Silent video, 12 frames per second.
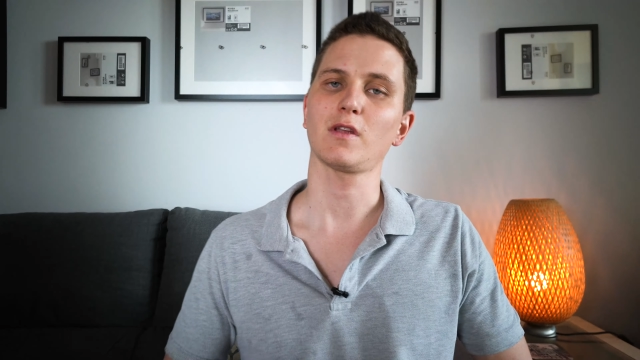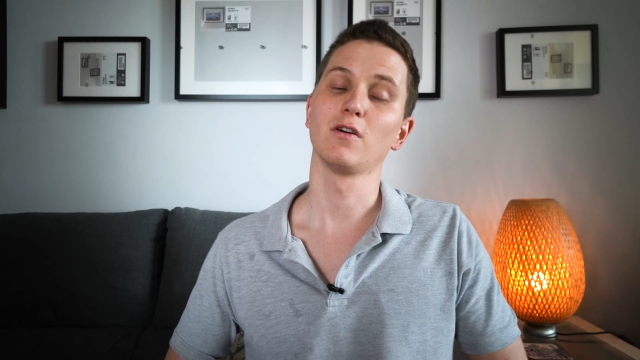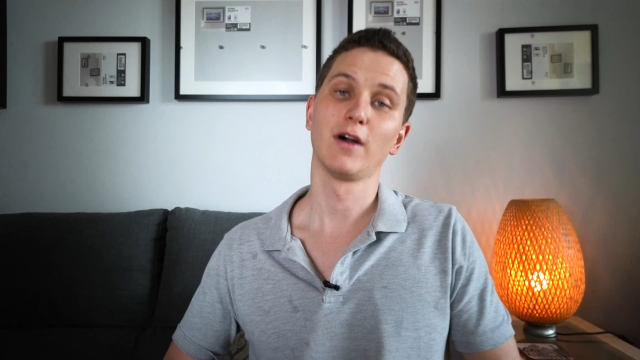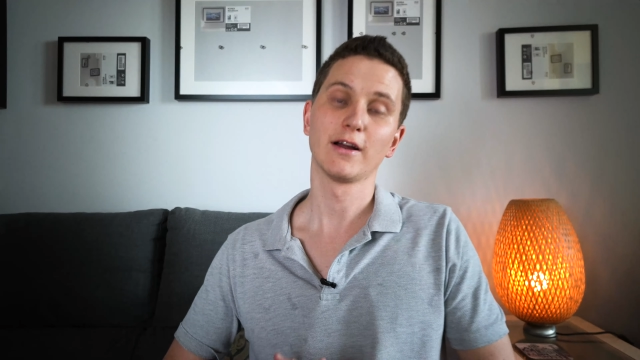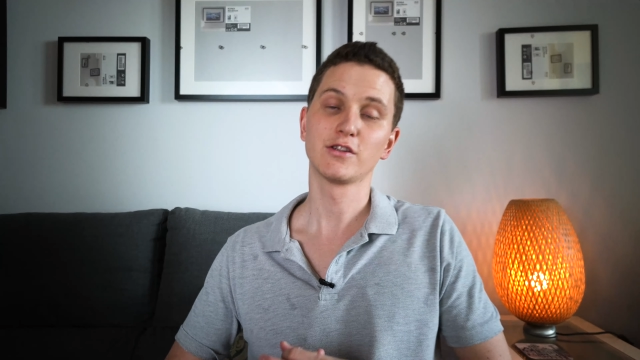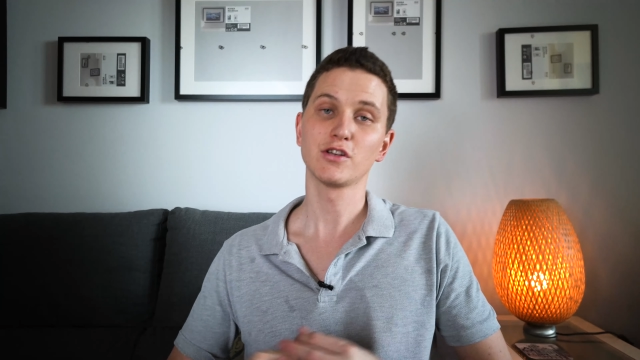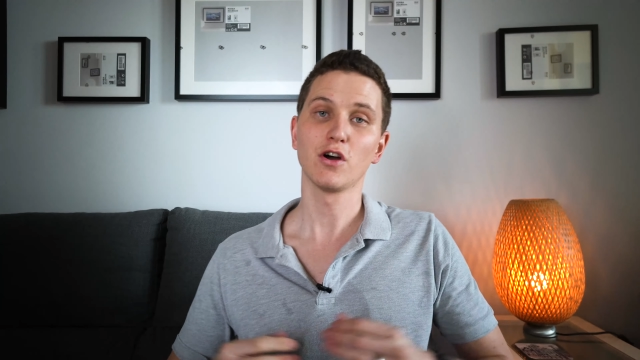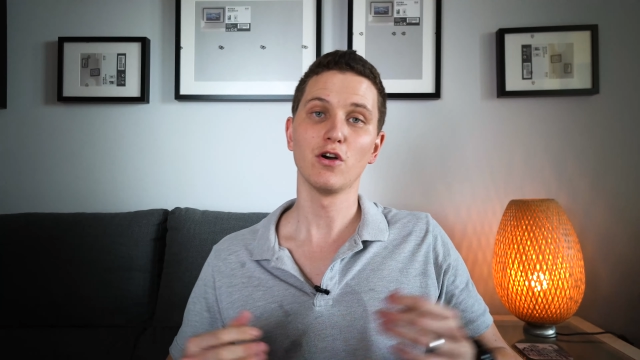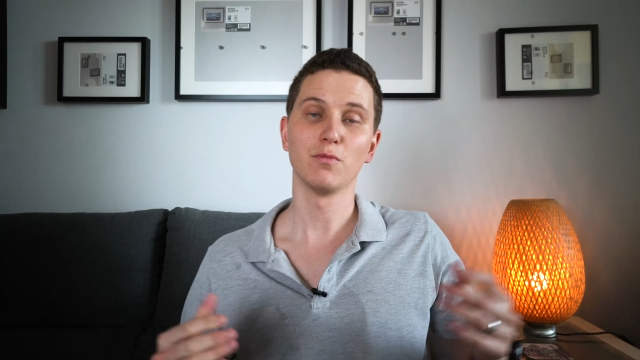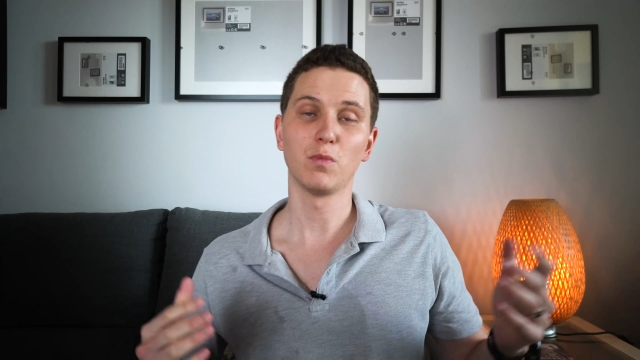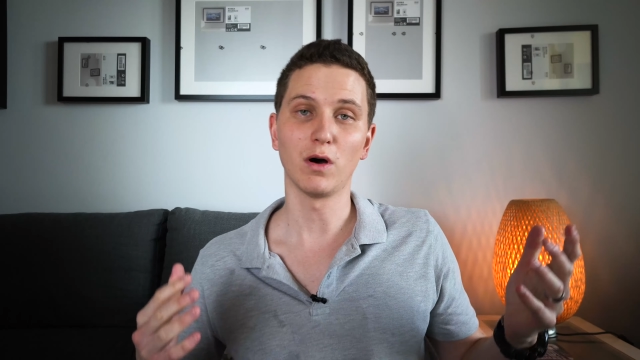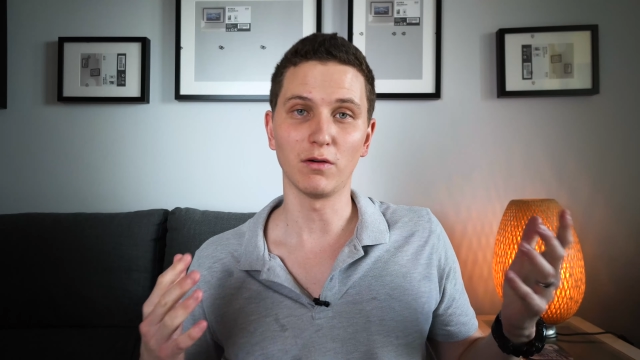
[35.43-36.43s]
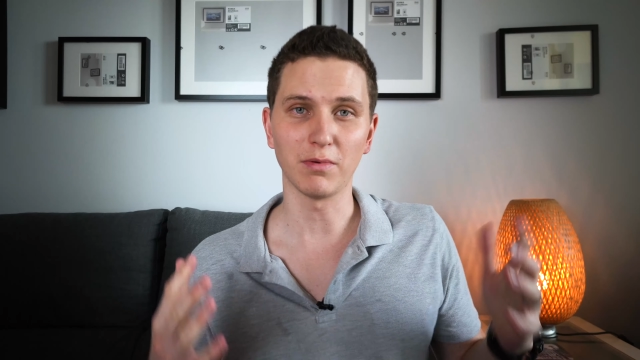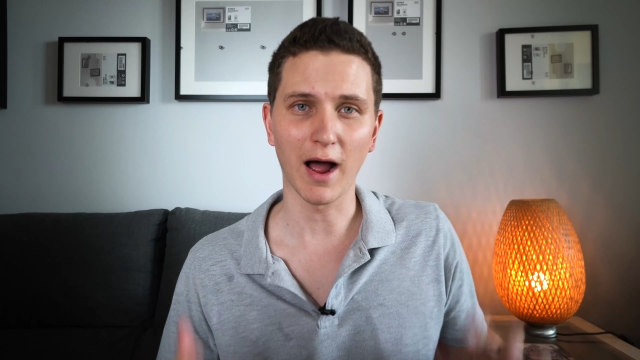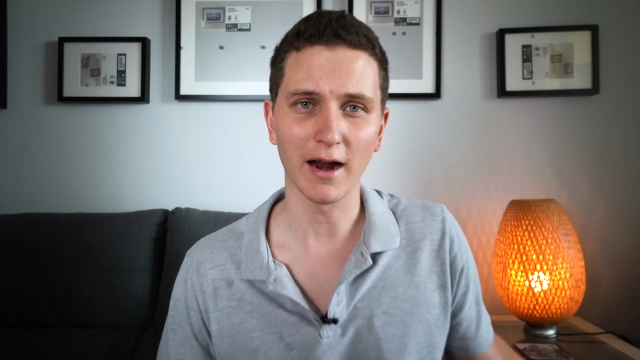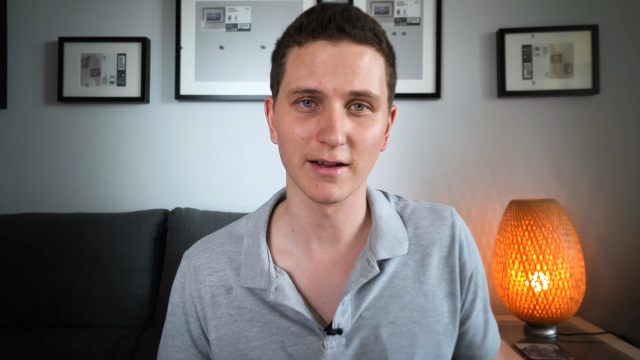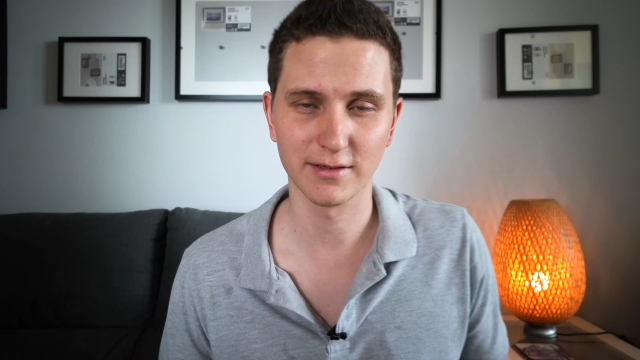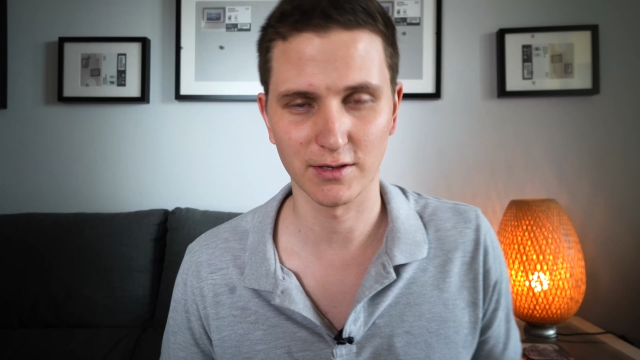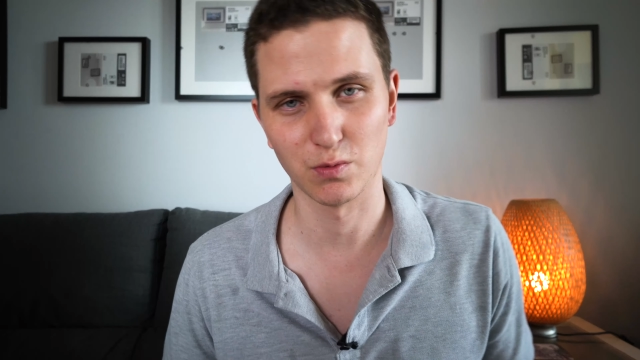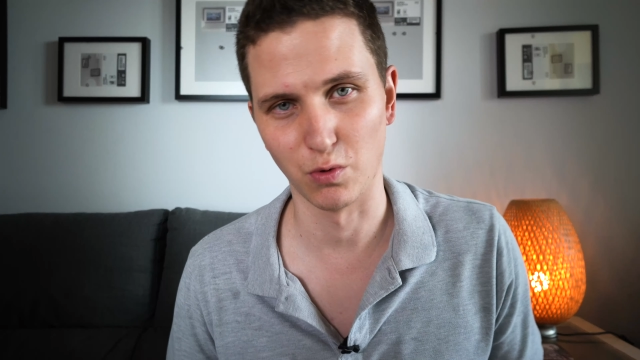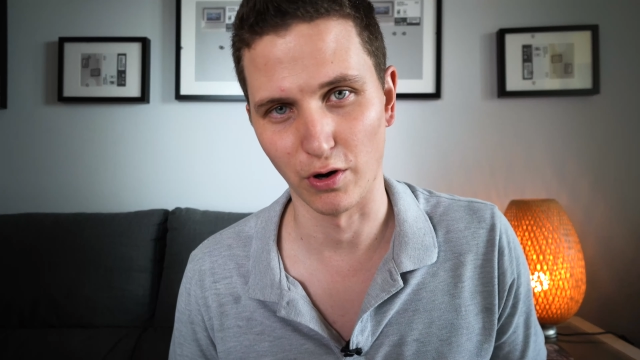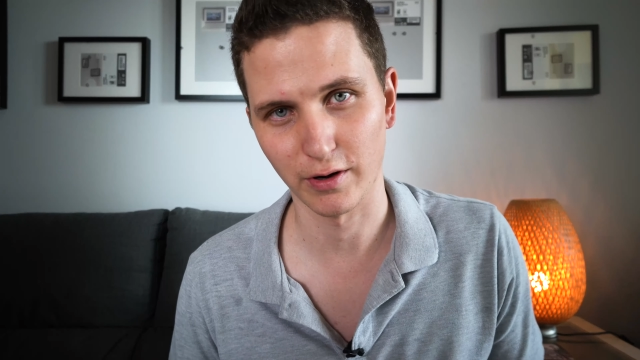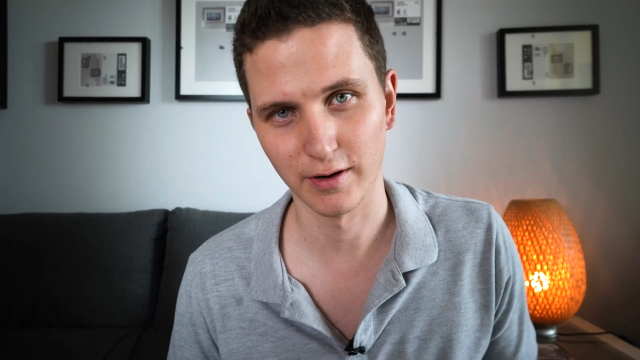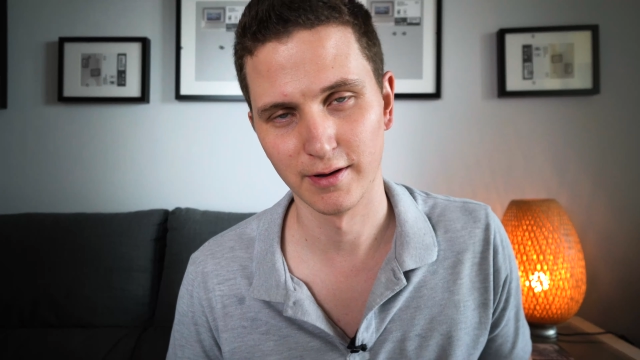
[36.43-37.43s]
All right, so, well, how does this
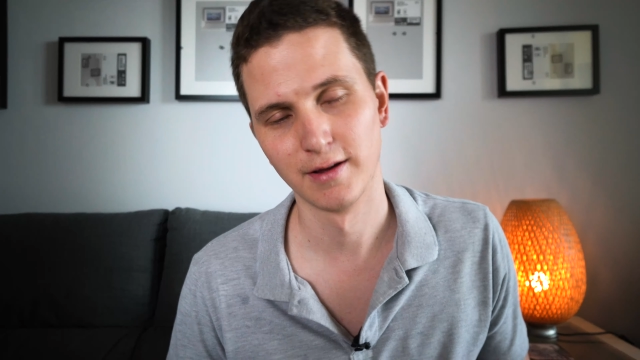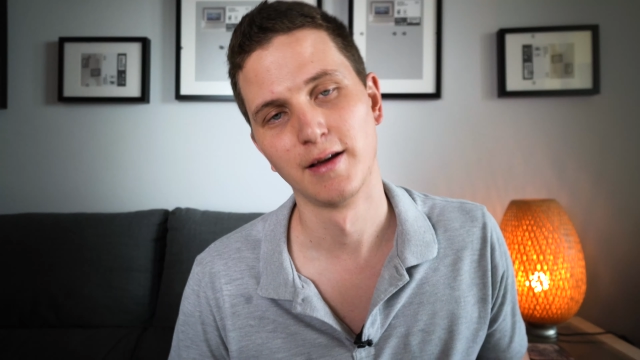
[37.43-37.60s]
work?